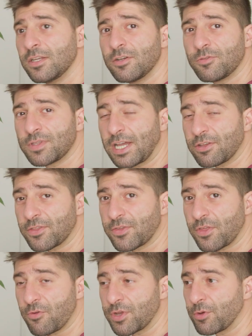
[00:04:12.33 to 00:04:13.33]
without
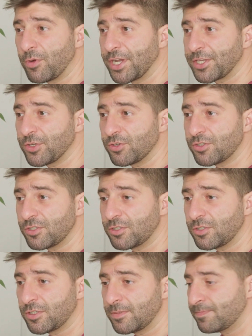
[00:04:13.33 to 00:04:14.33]
throwing away
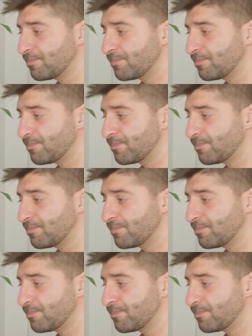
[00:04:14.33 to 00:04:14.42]
your